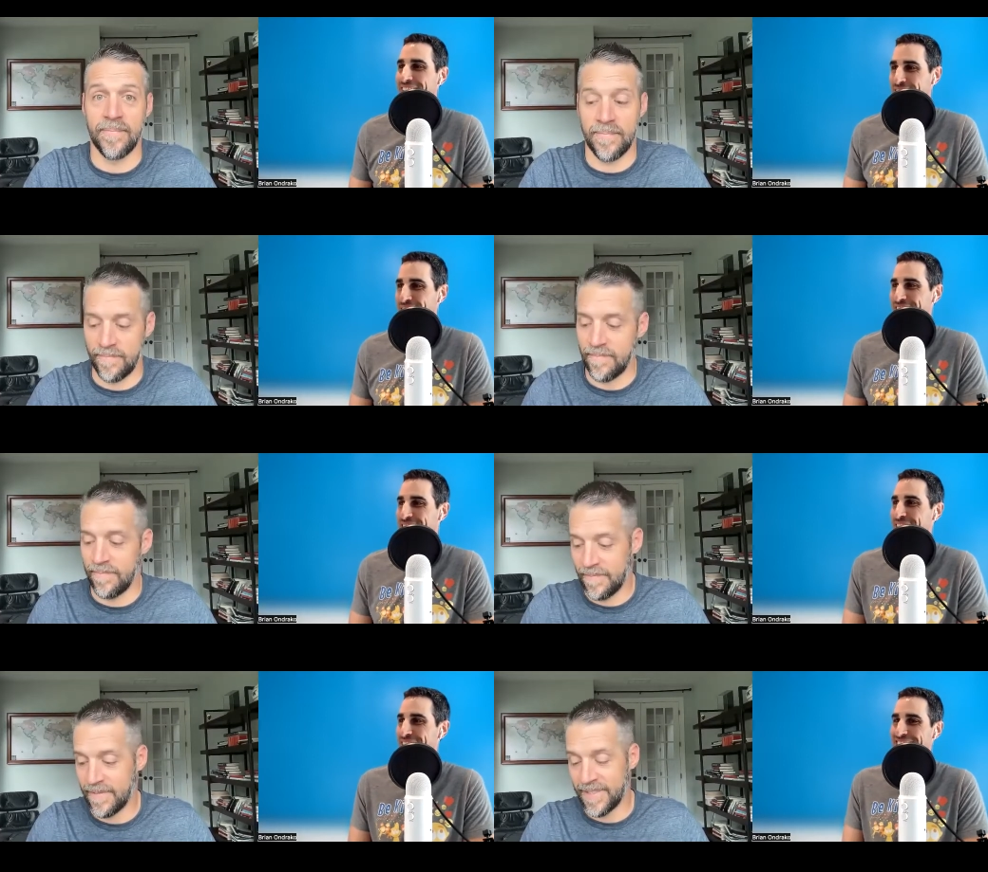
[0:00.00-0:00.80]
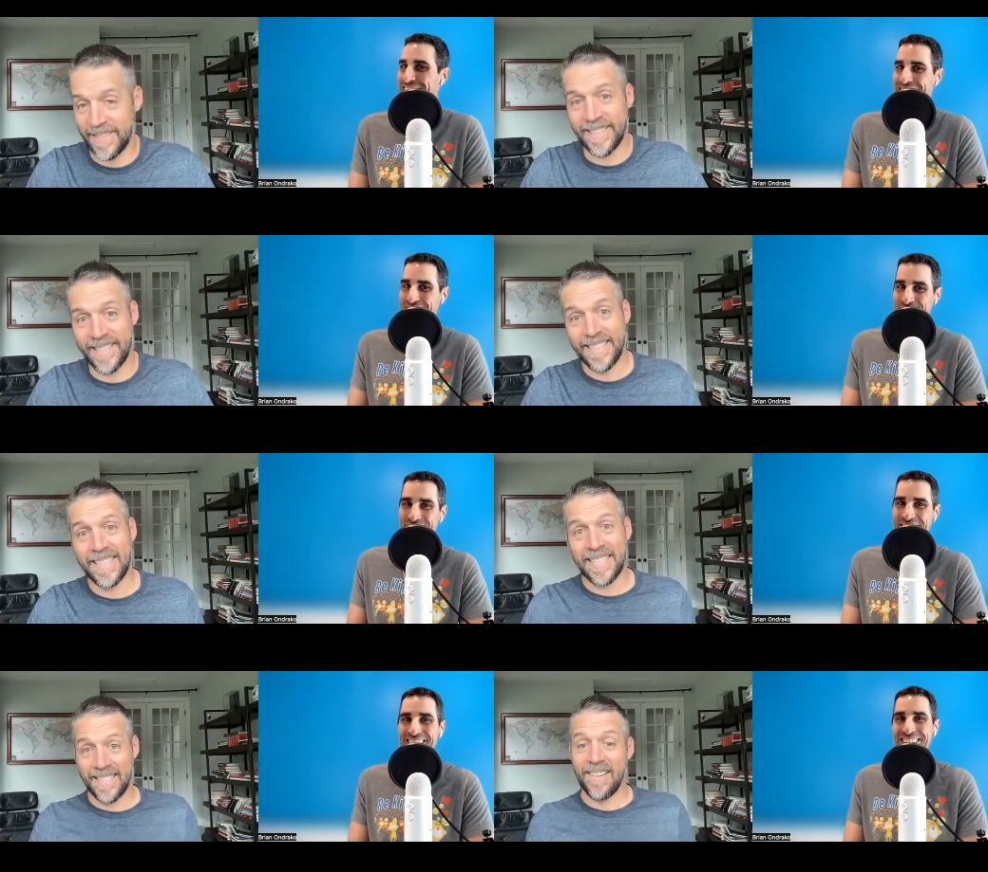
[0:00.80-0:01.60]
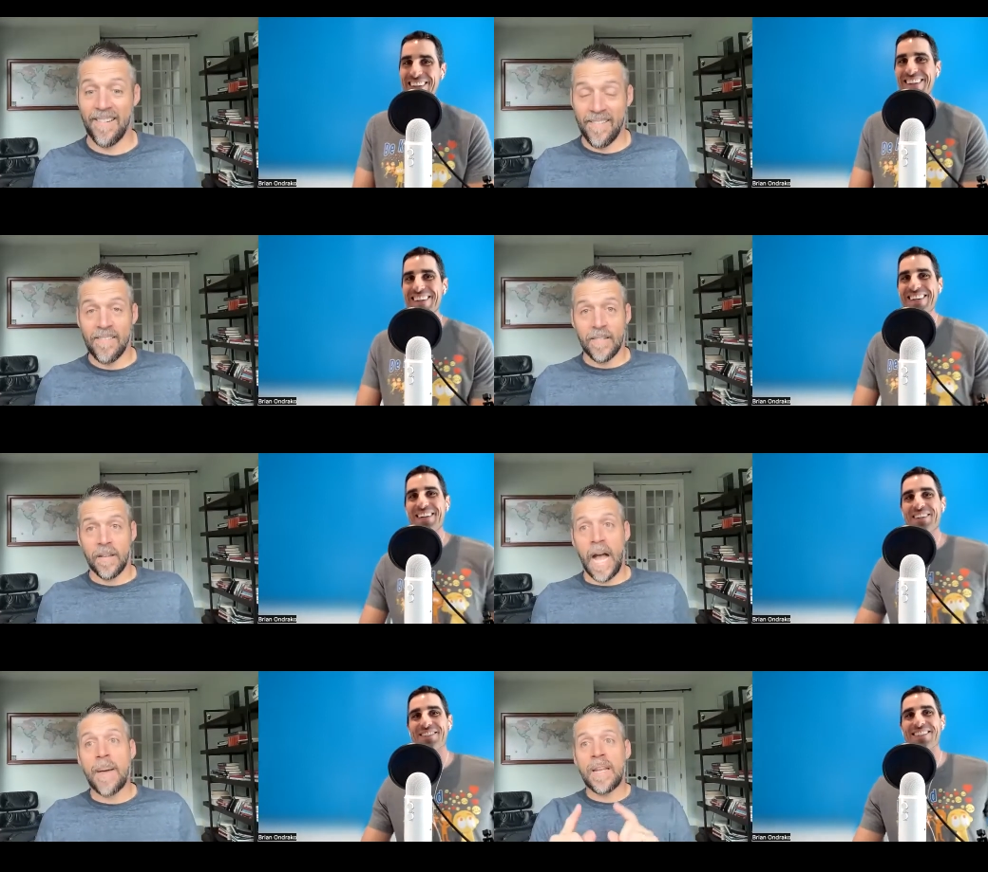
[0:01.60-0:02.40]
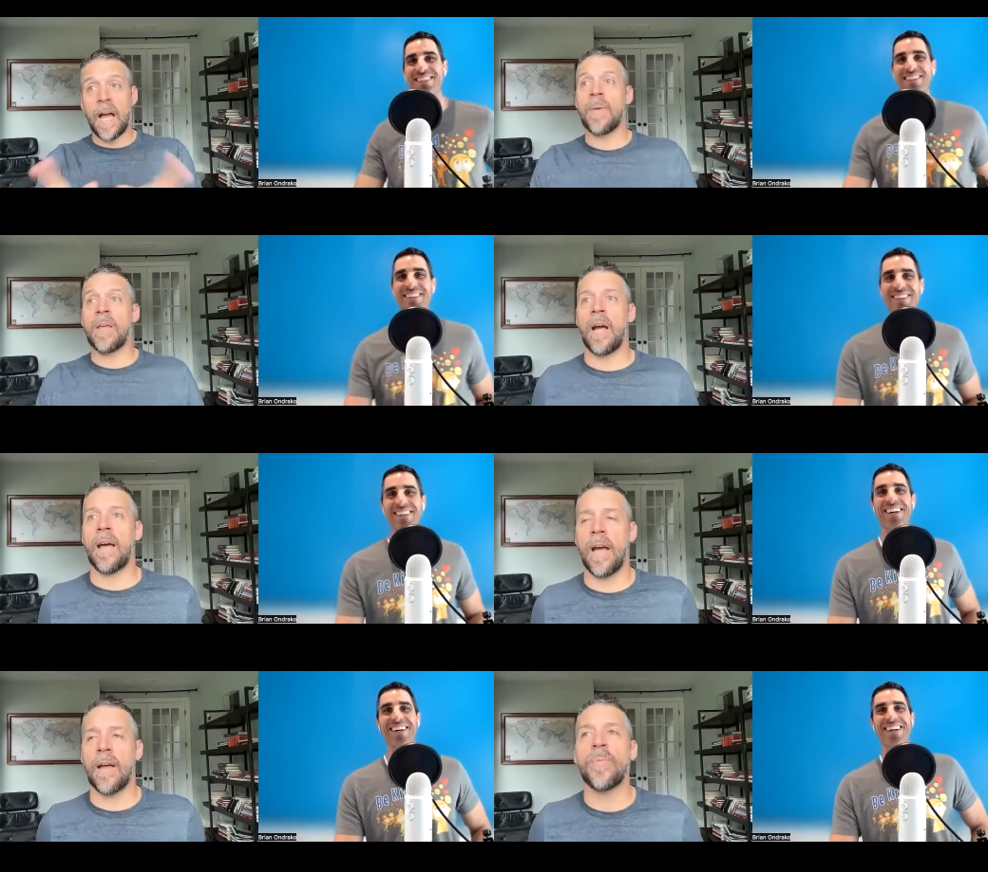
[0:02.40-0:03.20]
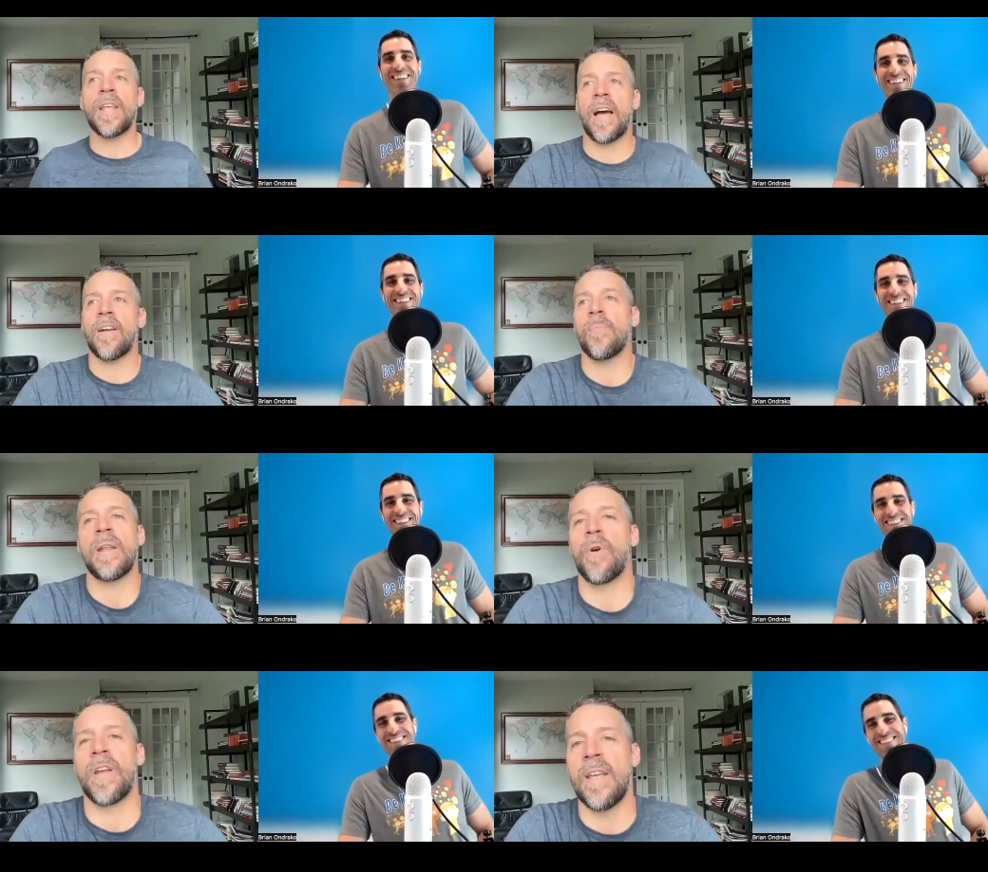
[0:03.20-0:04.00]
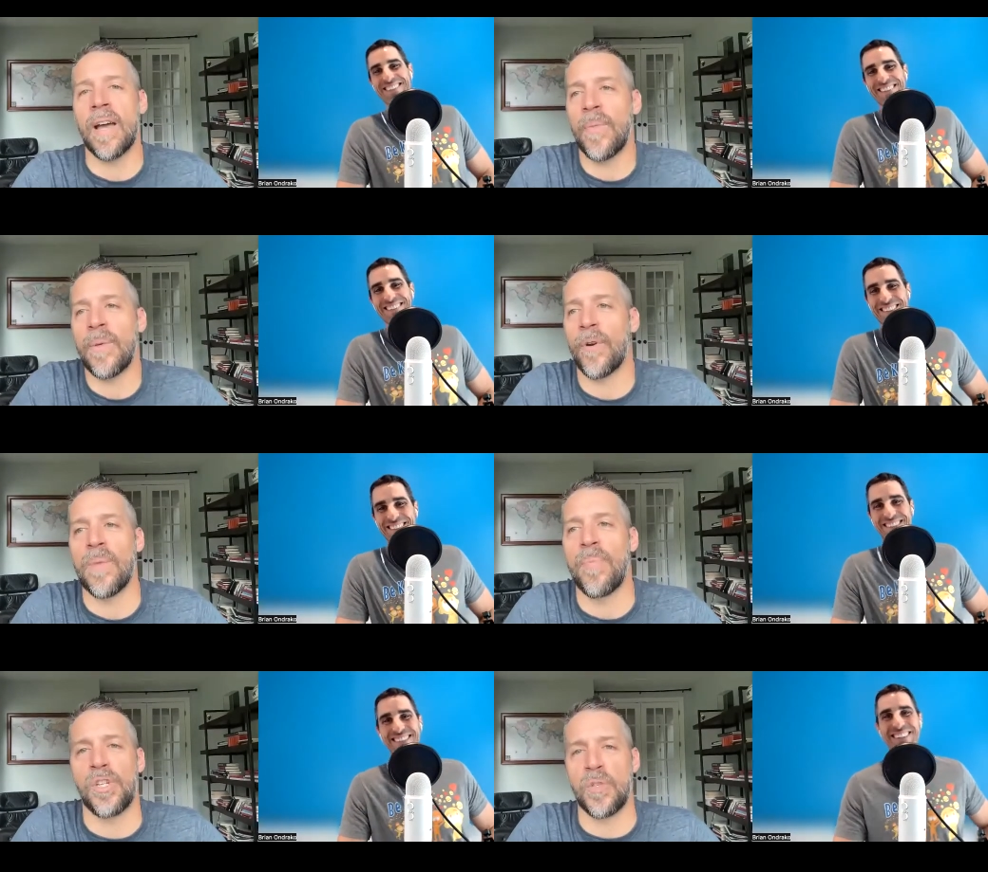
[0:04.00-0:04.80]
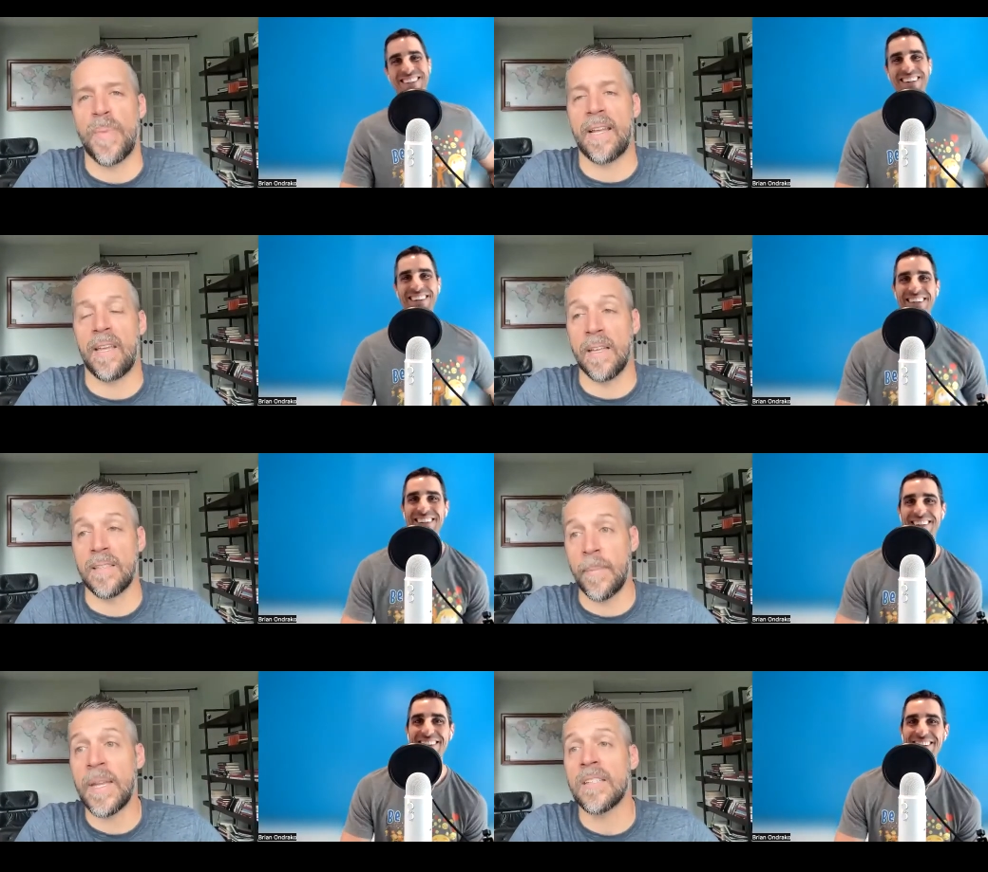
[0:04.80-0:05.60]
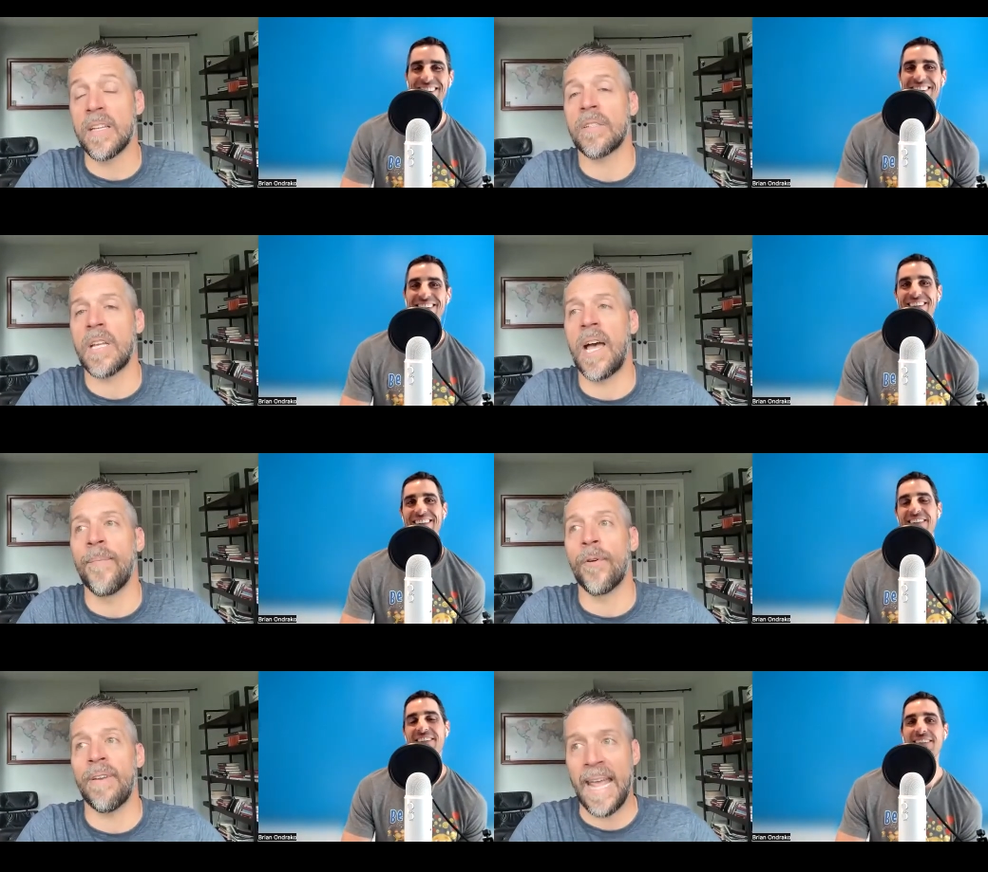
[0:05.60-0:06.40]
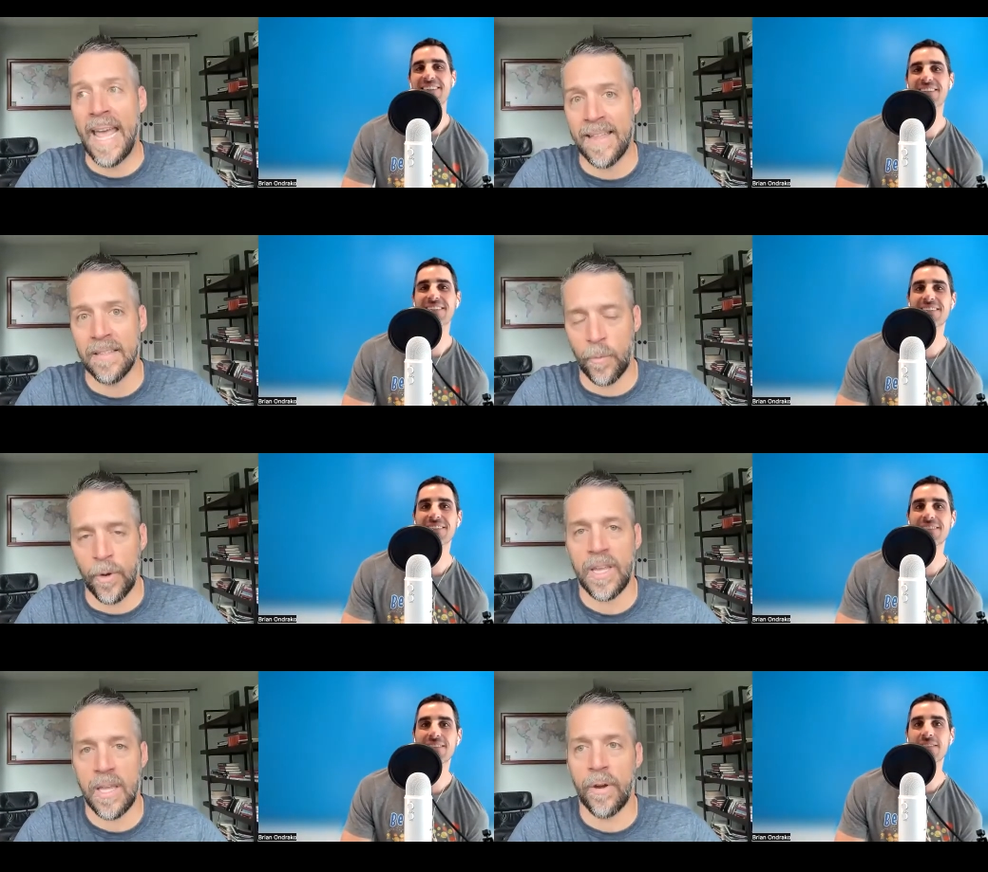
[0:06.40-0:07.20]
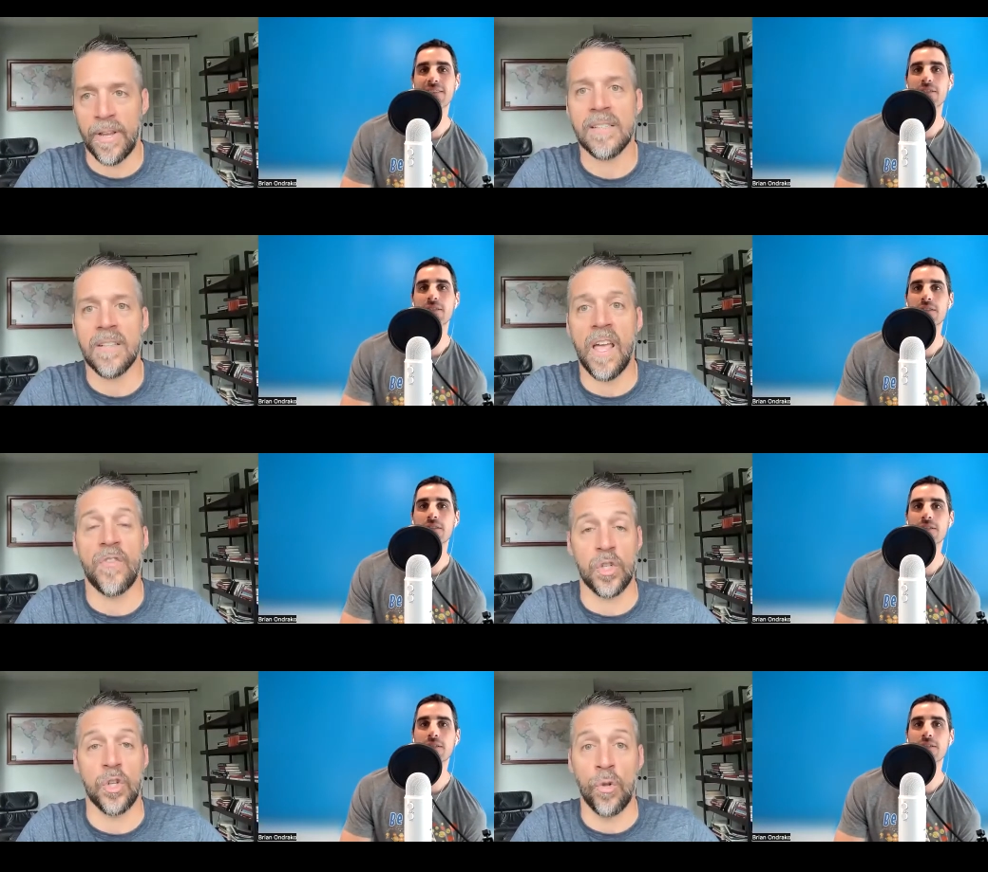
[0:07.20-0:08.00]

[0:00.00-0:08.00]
Speaker 1: that's already started to happen.
Speaker 2: I mean, I mean, I, I, don't mean, I don't mean where he, I don't mean where he pushes back against it. I mean, is there a time where it ends, where he, where his life is no